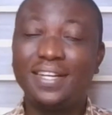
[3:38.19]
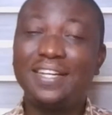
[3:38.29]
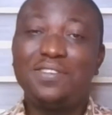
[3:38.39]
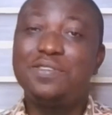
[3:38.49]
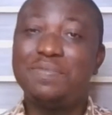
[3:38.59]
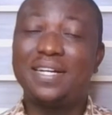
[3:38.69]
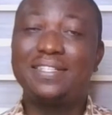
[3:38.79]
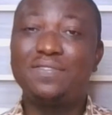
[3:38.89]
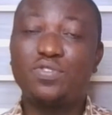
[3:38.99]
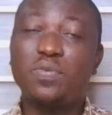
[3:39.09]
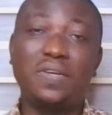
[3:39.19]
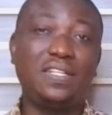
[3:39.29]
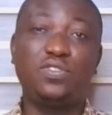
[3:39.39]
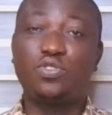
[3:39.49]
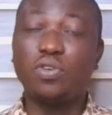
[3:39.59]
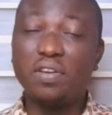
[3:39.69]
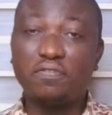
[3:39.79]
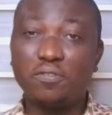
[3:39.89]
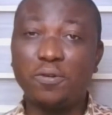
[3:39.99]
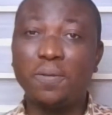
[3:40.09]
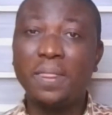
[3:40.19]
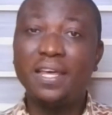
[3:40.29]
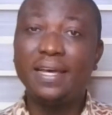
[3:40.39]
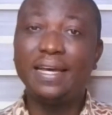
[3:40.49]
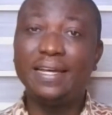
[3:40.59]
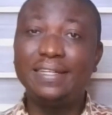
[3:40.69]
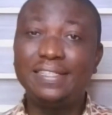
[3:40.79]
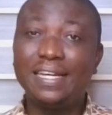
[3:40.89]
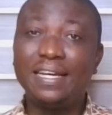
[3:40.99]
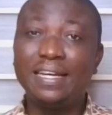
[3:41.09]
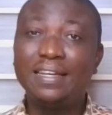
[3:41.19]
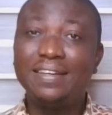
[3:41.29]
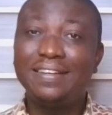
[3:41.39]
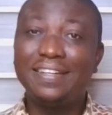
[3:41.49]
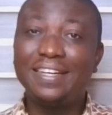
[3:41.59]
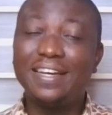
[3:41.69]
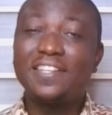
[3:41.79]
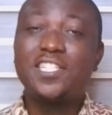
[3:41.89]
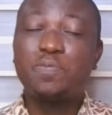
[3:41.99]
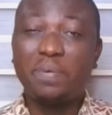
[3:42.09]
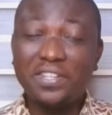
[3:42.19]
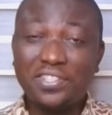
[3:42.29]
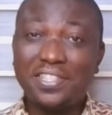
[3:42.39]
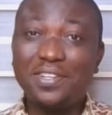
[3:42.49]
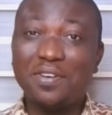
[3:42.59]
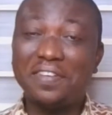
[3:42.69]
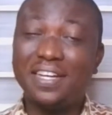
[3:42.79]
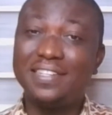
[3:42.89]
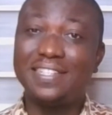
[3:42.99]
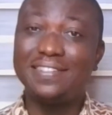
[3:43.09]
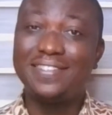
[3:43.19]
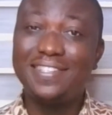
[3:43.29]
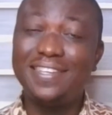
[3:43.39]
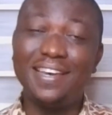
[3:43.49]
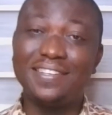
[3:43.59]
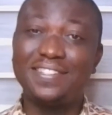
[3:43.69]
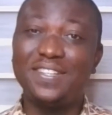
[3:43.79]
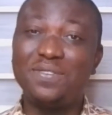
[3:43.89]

Can you imagine someone is joyful and the expression of it is in tears?